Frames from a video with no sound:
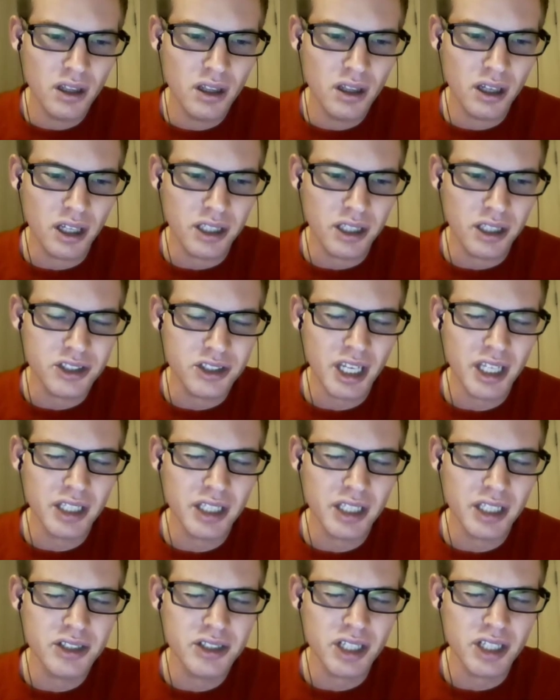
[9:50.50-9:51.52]
a
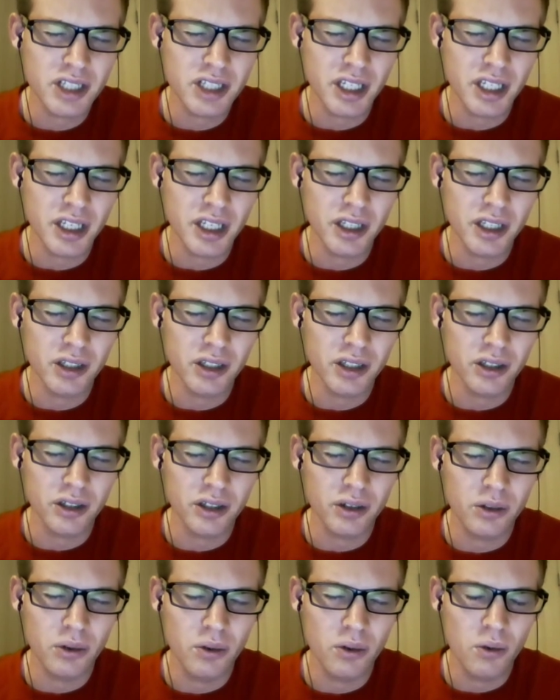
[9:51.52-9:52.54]
change in
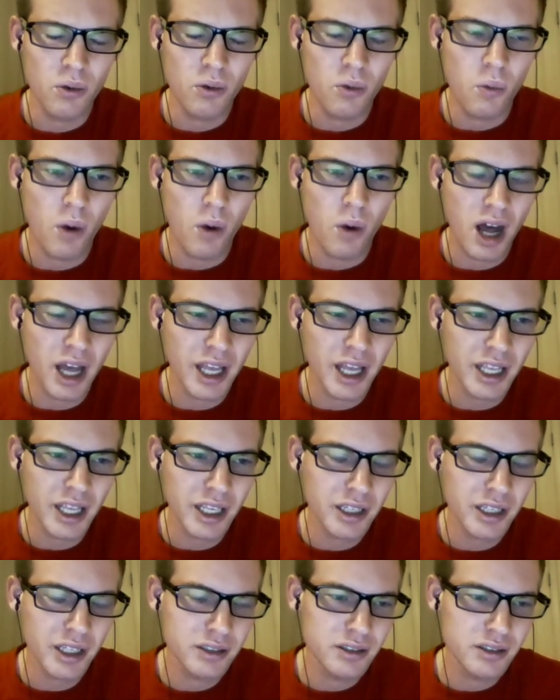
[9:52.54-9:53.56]
y,